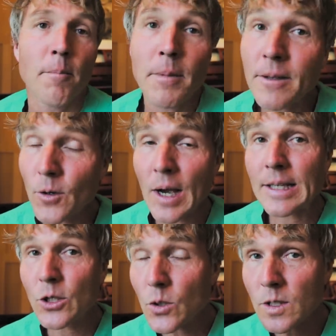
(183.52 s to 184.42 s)
But if you
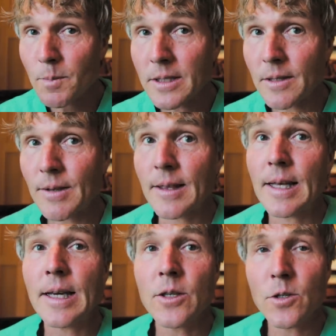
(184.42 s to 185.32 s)
add 2 specific
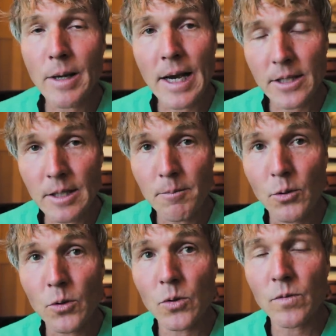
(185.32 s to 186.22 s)
things, you may actually
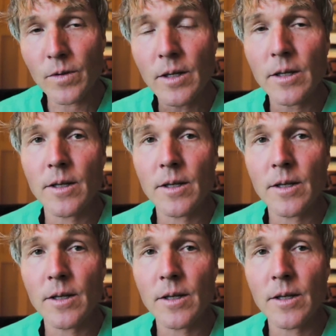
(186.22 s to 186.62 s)
improve